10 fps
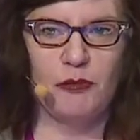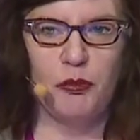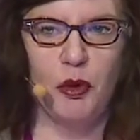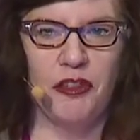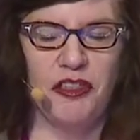
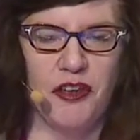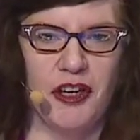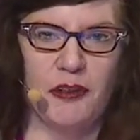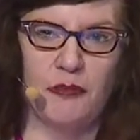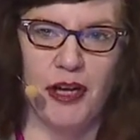both
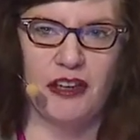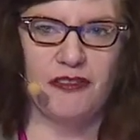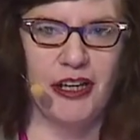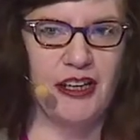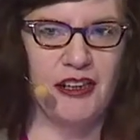the
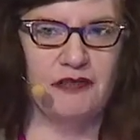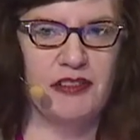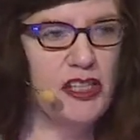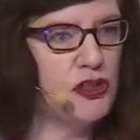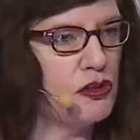
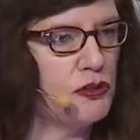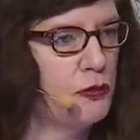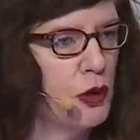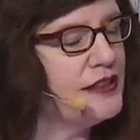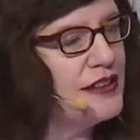elevating teachers'
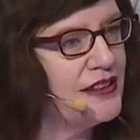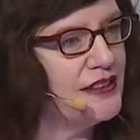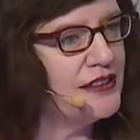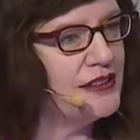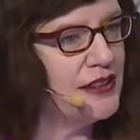
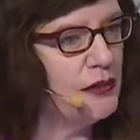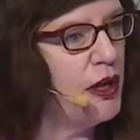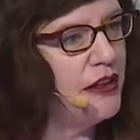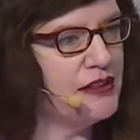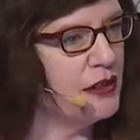voices in the
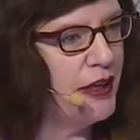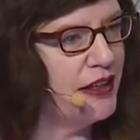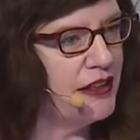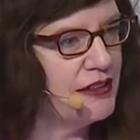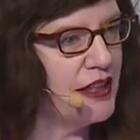
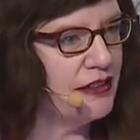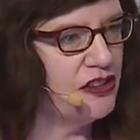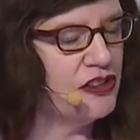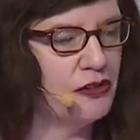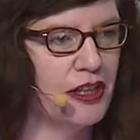policymaking
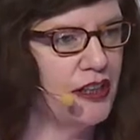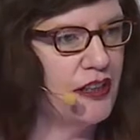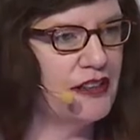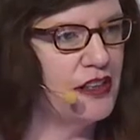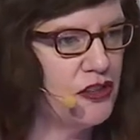sector, so
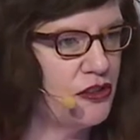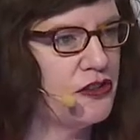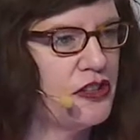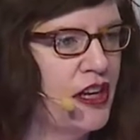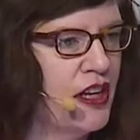getting
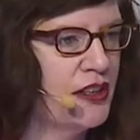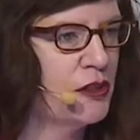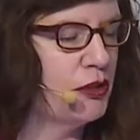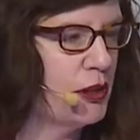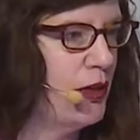teachers
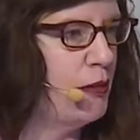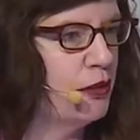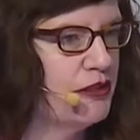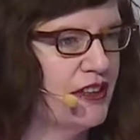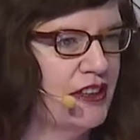to really be
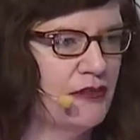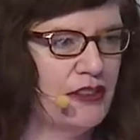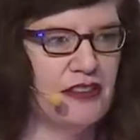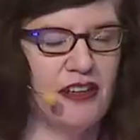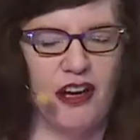able
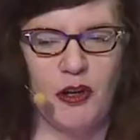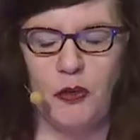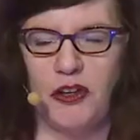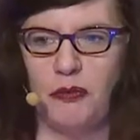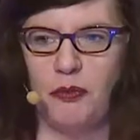to
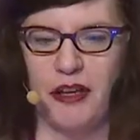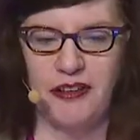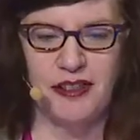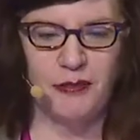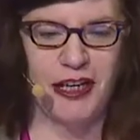talk with
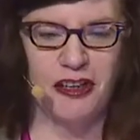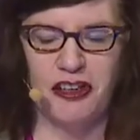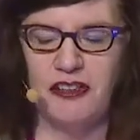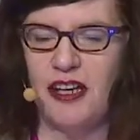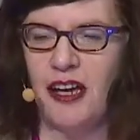
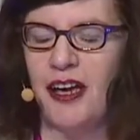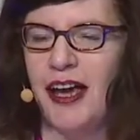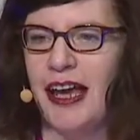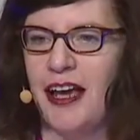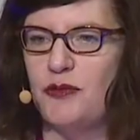policymakers,
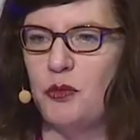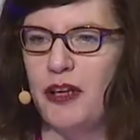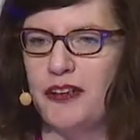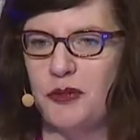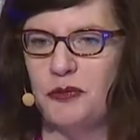as
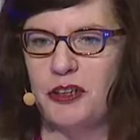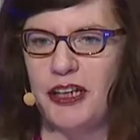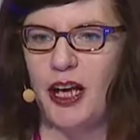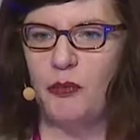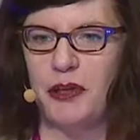well as
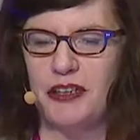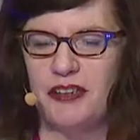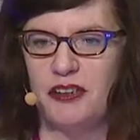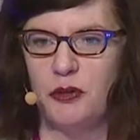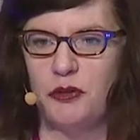really helping
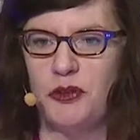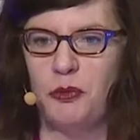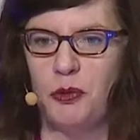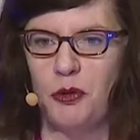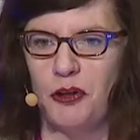to
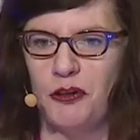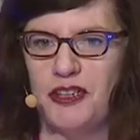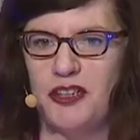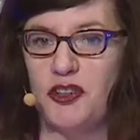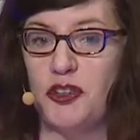
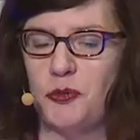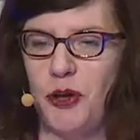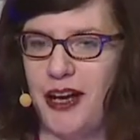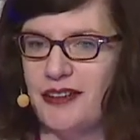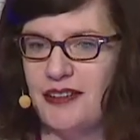support teachers'
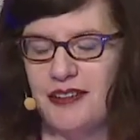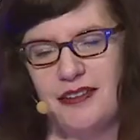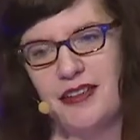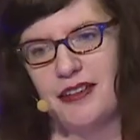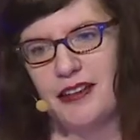
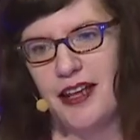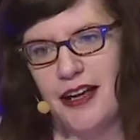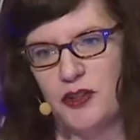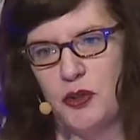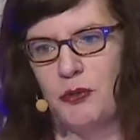practices in the
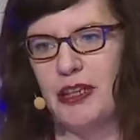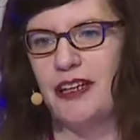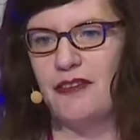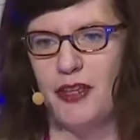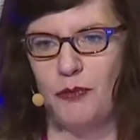classroom
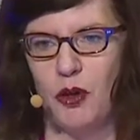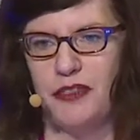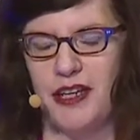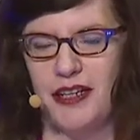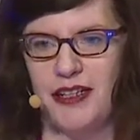and give them
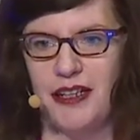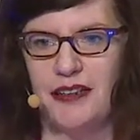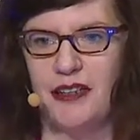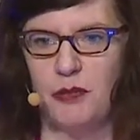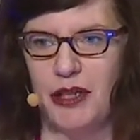what they
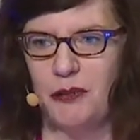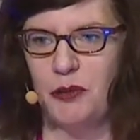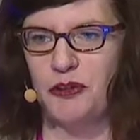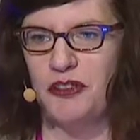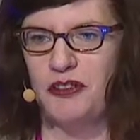need to be
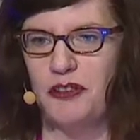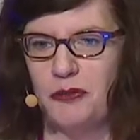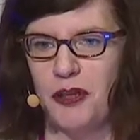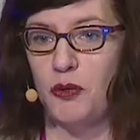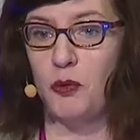able to
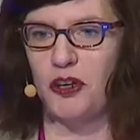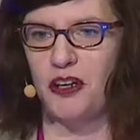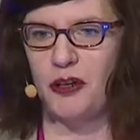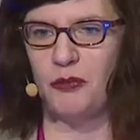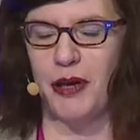do their
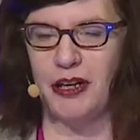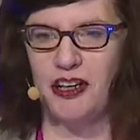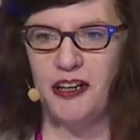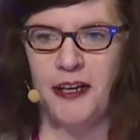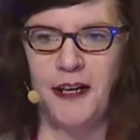work
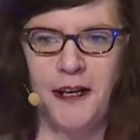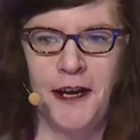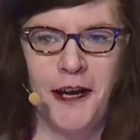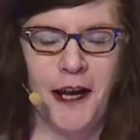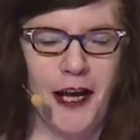better.
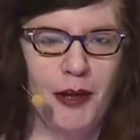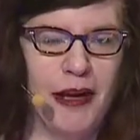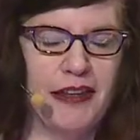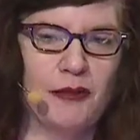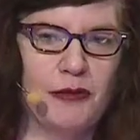
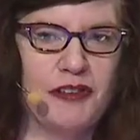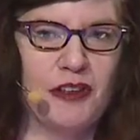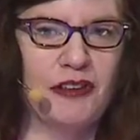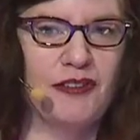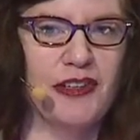And the
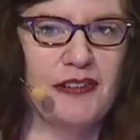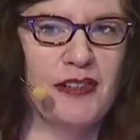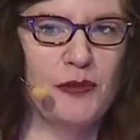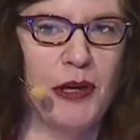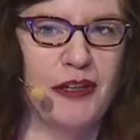result of
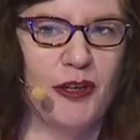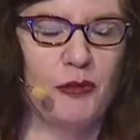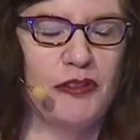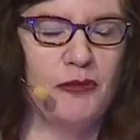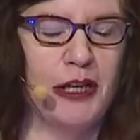this has been
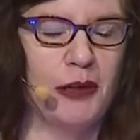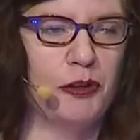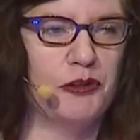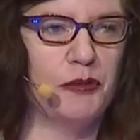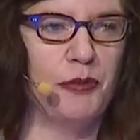that we've been
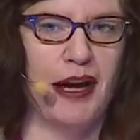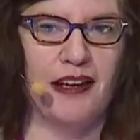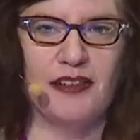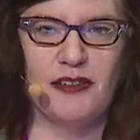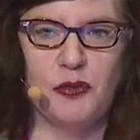able to
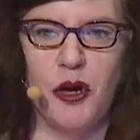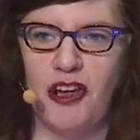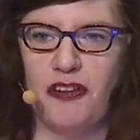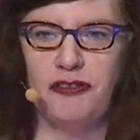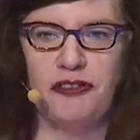pass
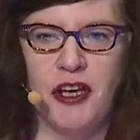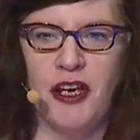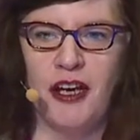12